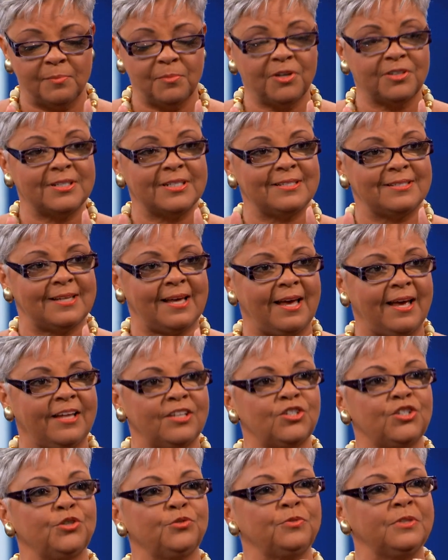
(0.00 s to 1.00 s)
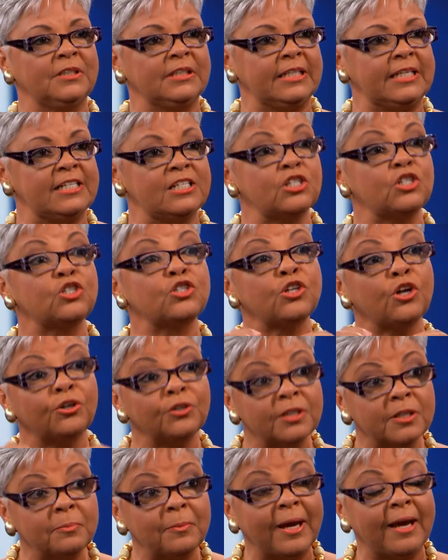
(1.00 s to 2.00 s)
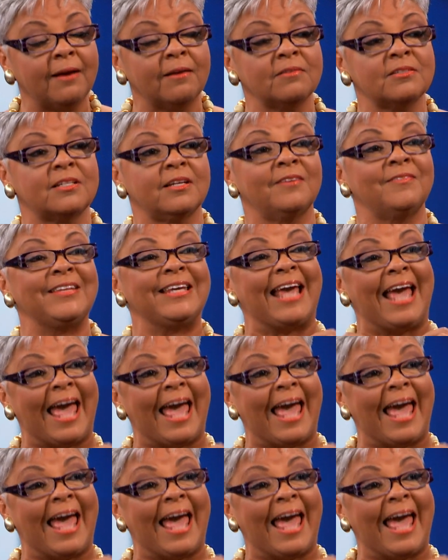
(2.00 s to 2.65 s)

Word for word: are designed to release certain amounts of the